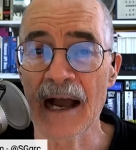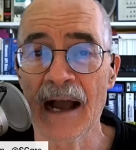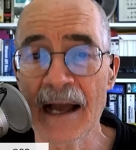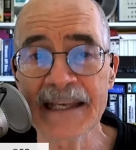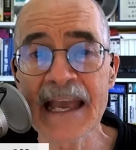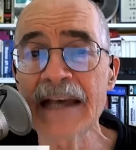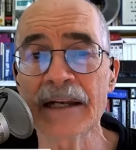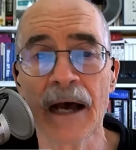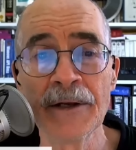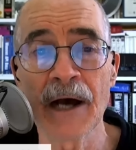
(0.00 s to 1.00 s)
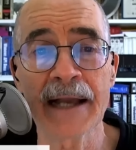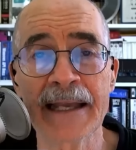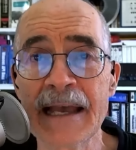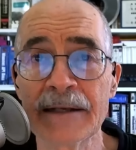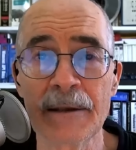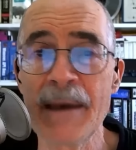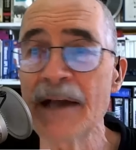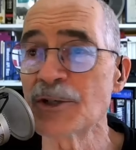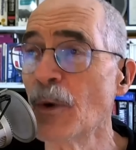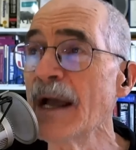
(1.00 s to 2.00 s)
I can't I can't
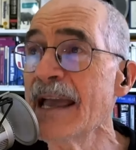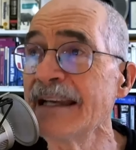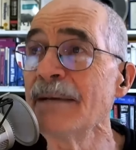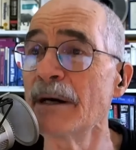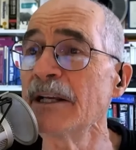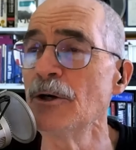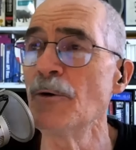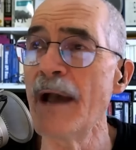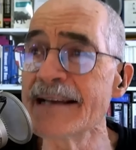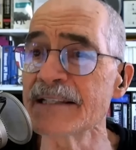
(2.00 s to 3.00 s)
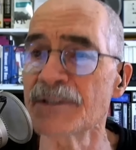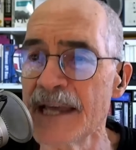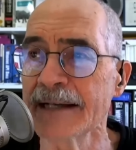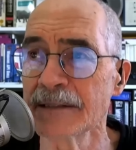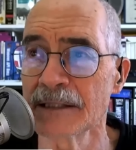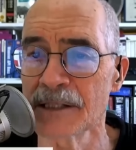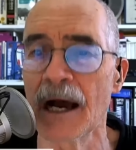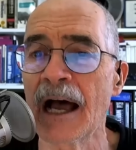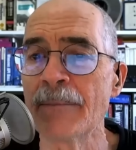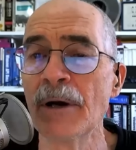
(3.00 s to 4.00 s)
imagine why anybody who hasn't taken the
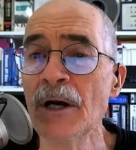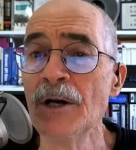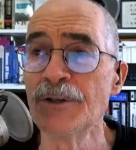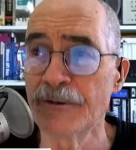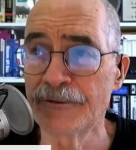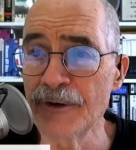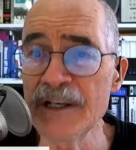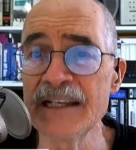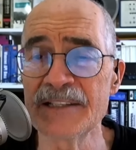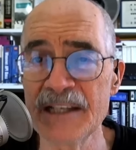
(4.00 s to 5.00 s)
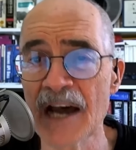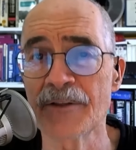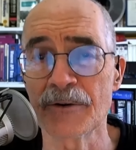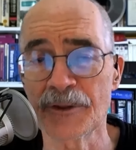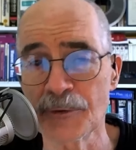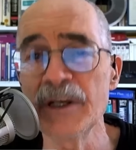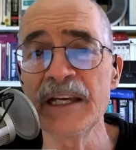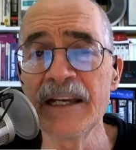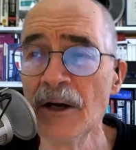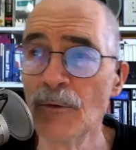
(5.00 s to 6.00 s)
time to freeze the other
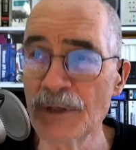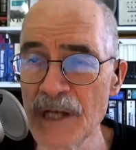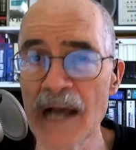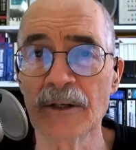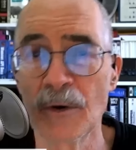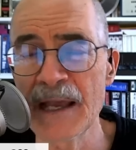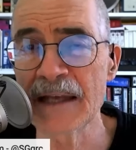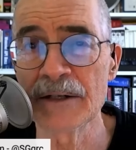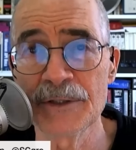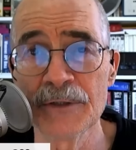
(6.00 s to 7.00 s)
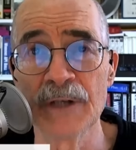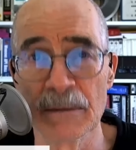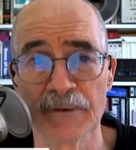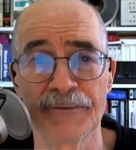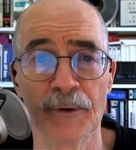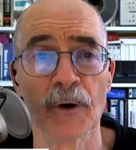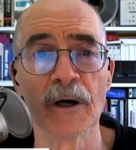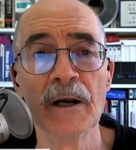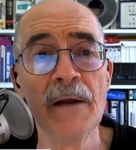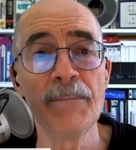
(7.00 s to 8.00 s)
three would not go ahead and do number
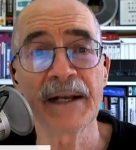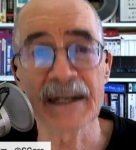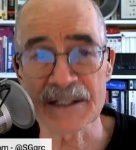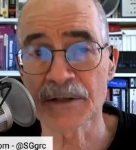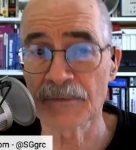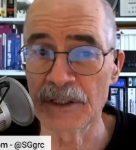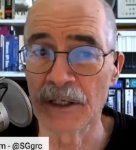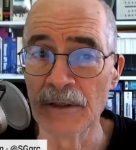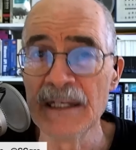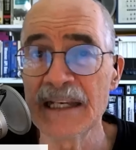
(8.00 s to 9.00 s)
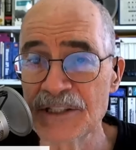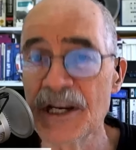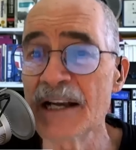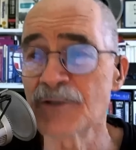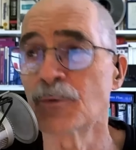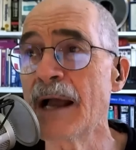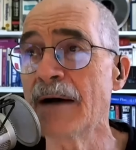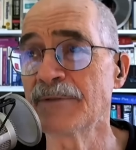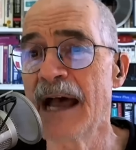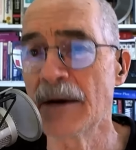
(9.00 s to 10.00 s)
four, because yeah. you know, it does
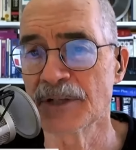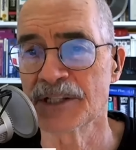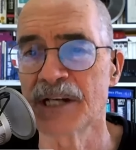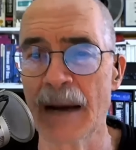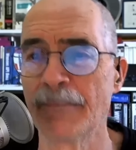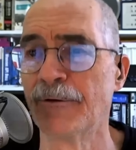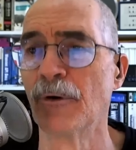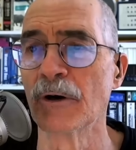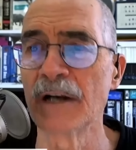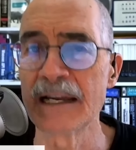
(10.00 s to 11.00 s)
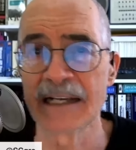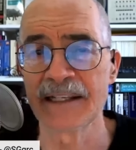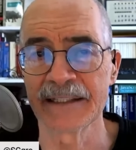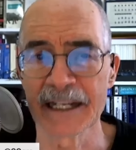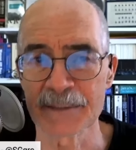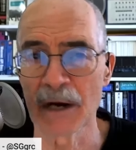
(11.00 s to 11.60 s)
round out the top four, and I think that's